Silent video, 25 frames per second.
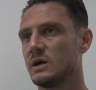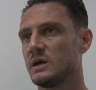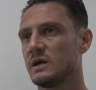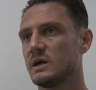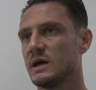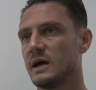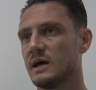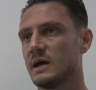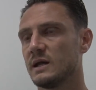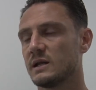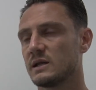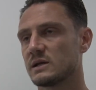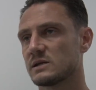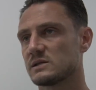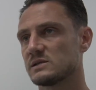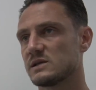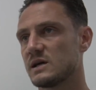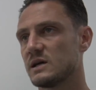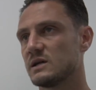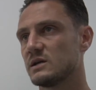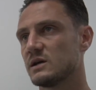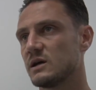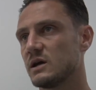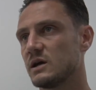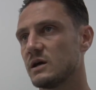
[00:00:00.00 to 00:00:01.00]
Yeah, like I
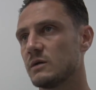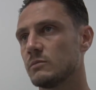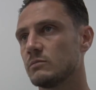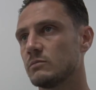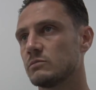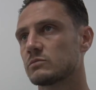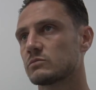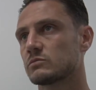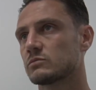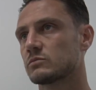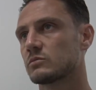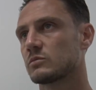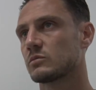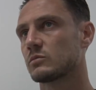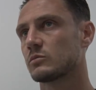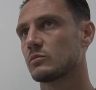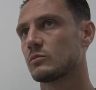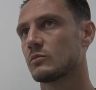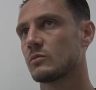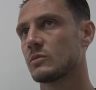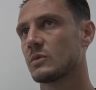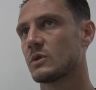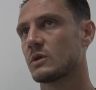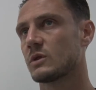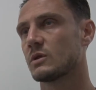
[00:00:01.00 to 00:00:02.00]
said,
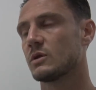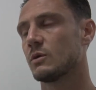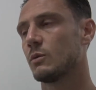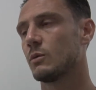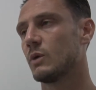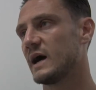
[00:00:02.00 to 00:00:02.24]
the